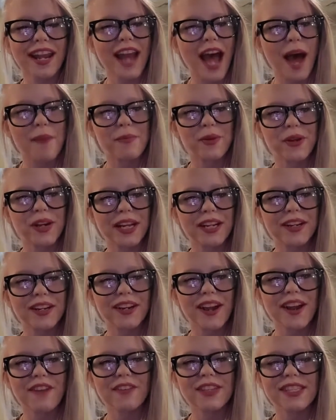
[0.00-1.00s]
and
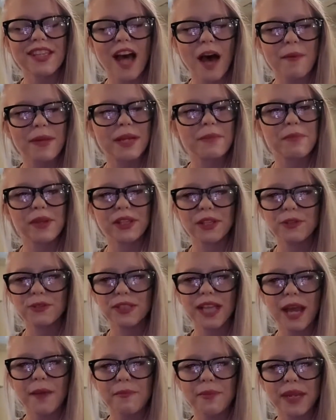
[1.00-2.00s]
operator of Atomic
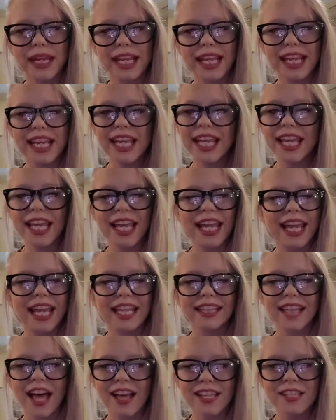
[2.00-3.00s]
Balloon Company
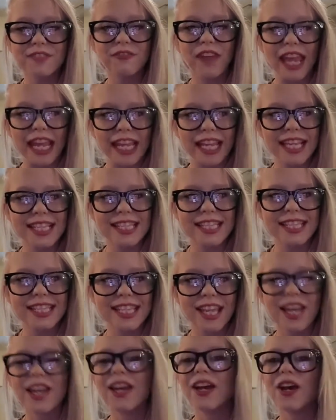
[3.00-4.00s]
in Las
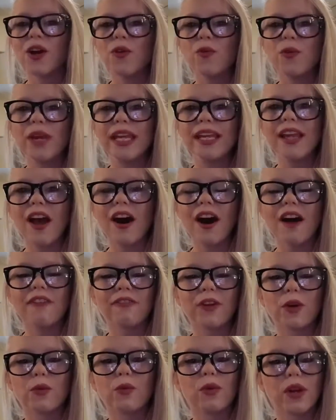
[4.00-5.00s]
Vegas. We
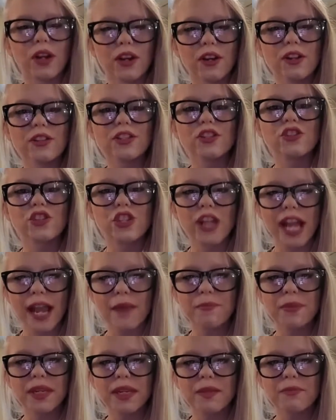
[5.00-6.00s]
offer world
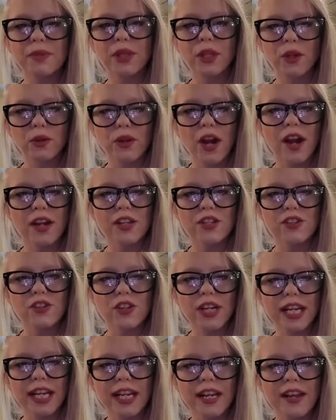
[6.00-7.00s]
champion balloon
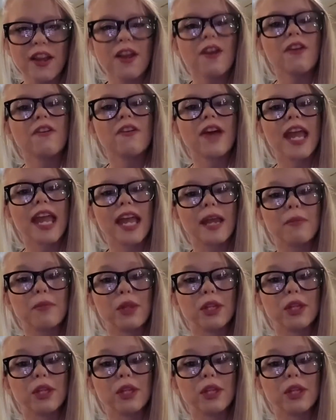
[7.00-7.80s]
editing and